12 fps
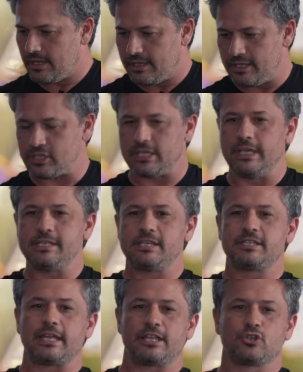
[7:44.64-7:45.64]
These are easy
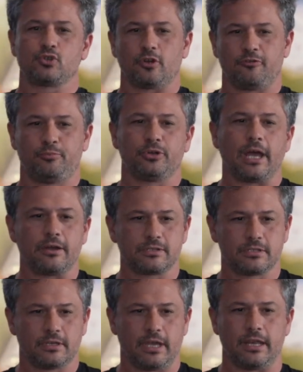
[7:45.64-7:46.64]
stats to sort of put
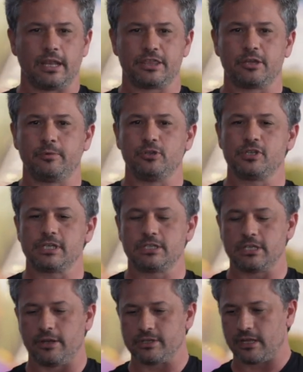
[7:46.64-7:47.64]
out. And I think when you sit
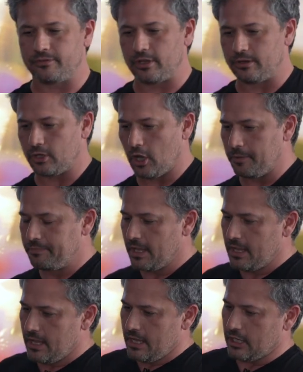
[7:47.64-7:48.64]
here, you're kind of going to go,
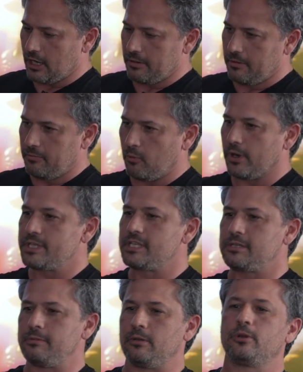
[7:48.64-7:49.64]
what does
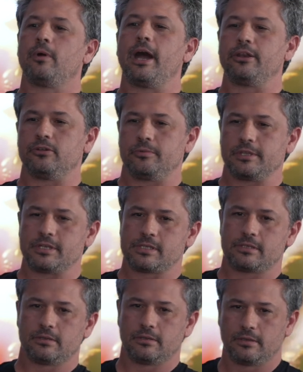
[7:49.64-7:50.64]
this mean? What do I do with
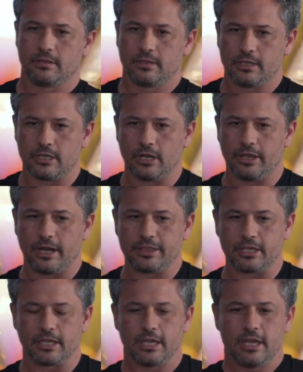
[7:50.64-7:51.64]
this? And I
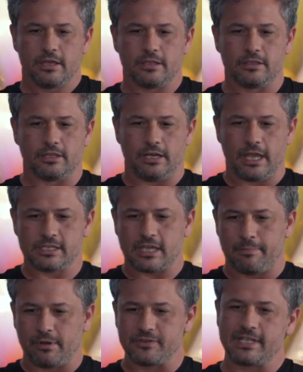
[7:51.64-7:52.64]
think the next
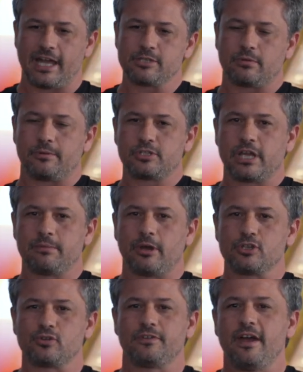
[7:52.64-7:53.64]
couple of slides, what I want to chat about
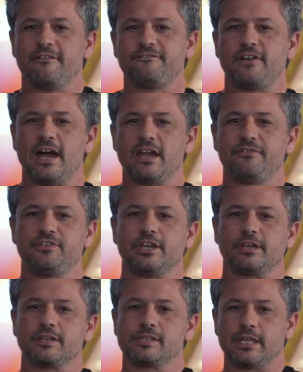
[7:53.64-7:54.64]
are sort of 5
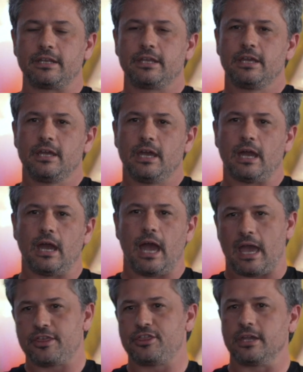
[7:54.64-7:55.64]
things that
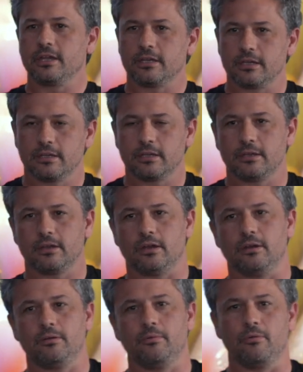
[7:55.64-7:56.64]
I think
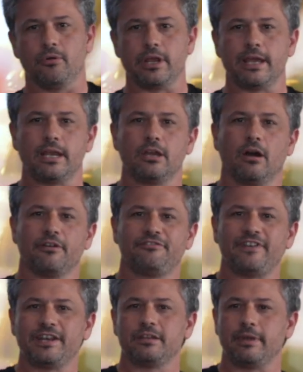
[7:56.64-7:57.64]
really are
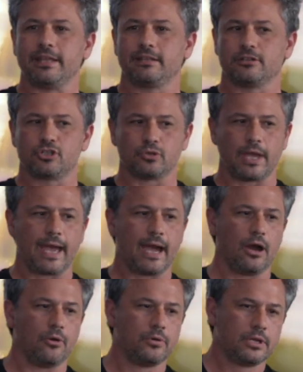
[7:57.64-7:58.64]
fundamental to
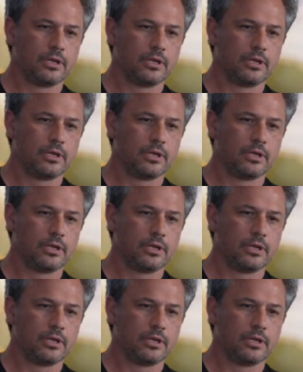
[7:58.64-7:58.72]
how